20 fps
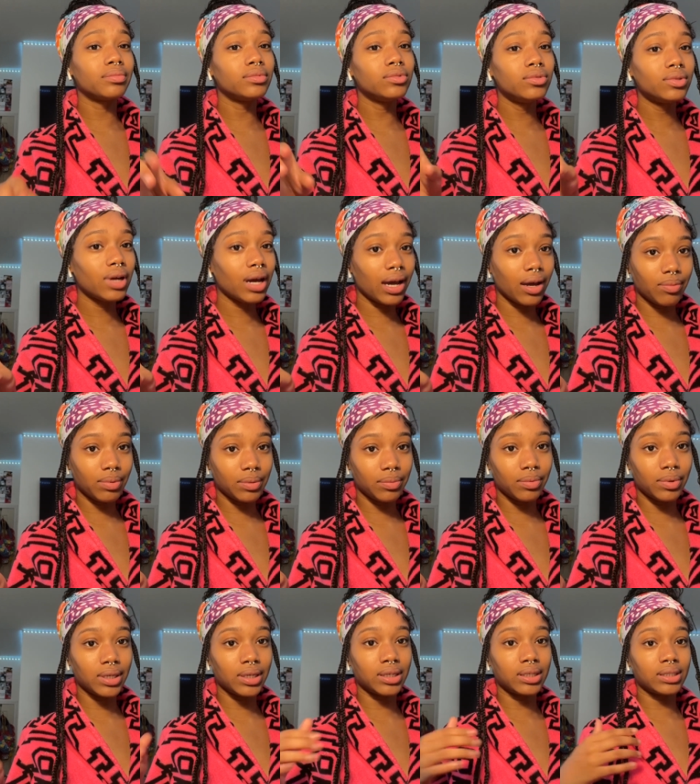you know how people
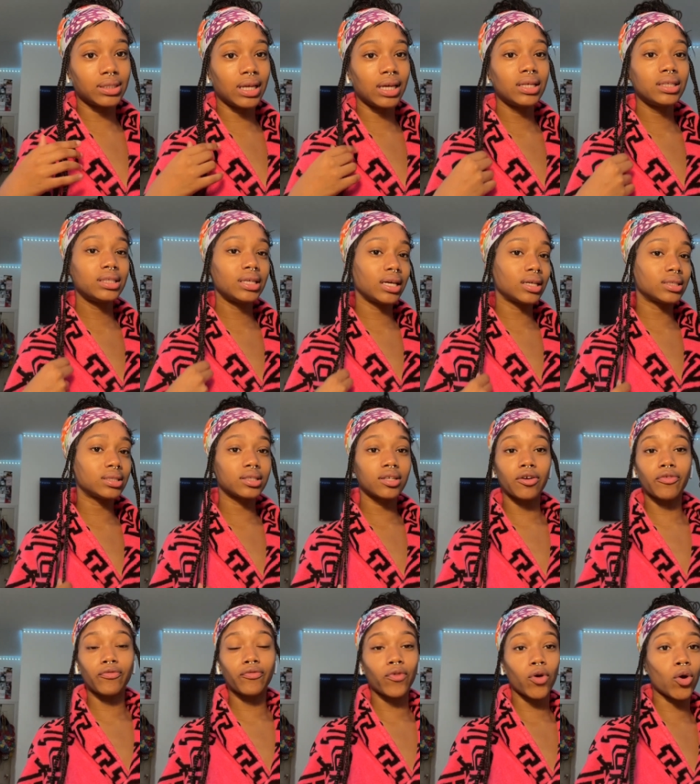is. They take
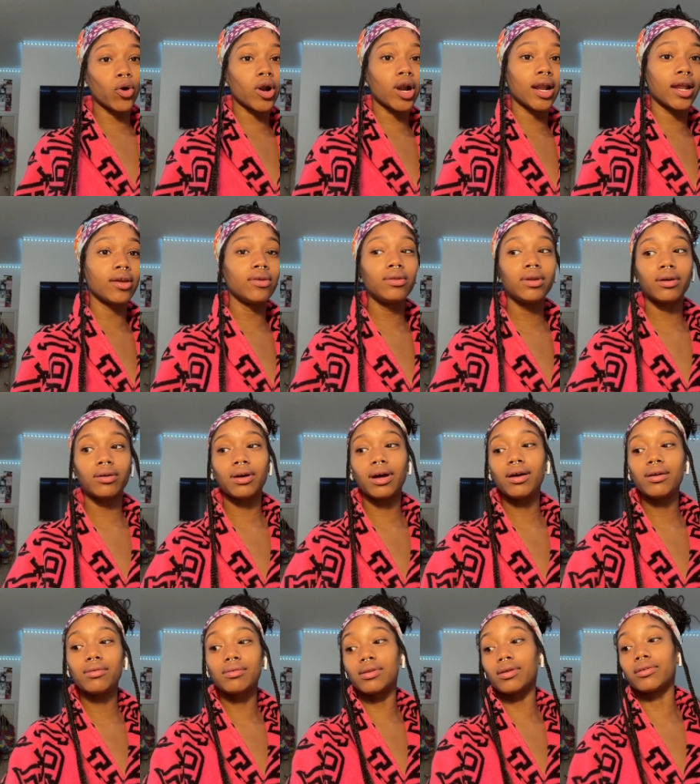stuff far, you know, I
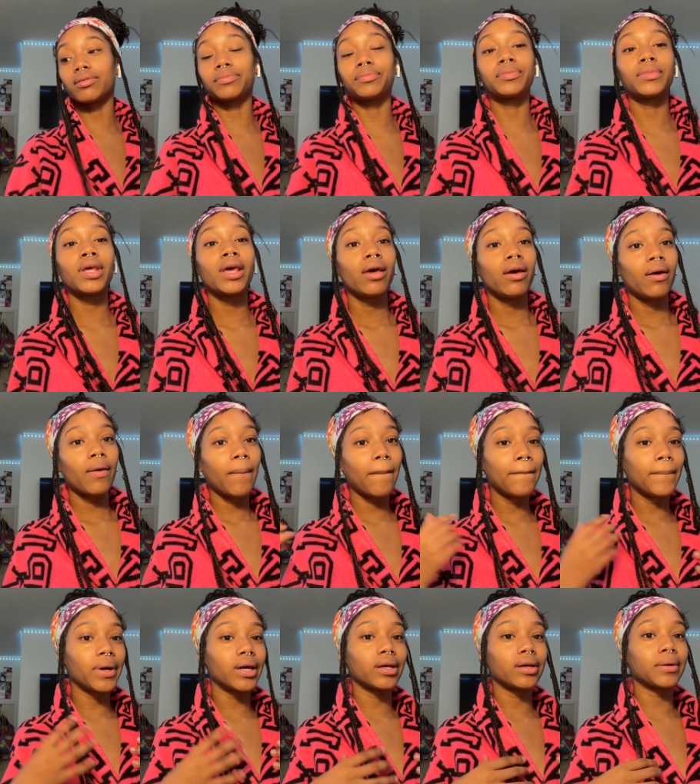don't know.
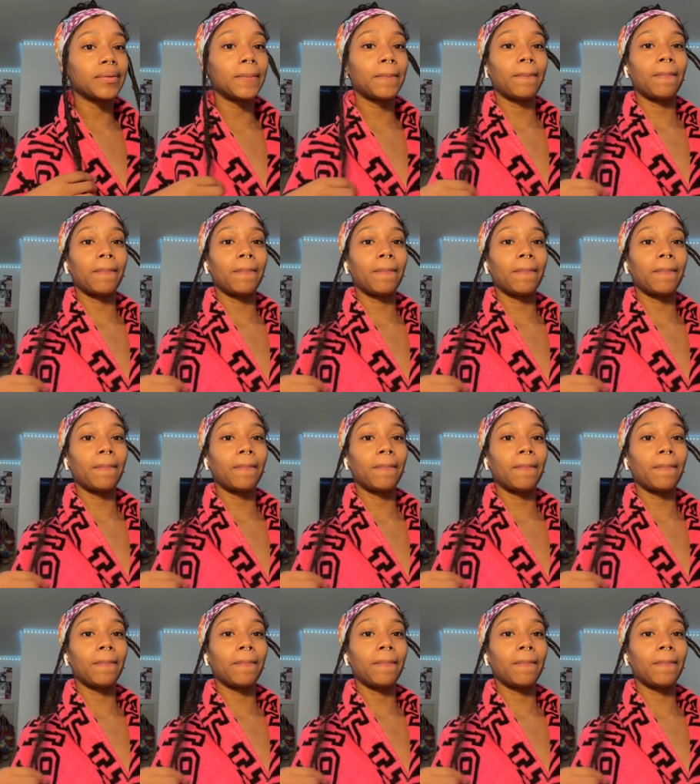But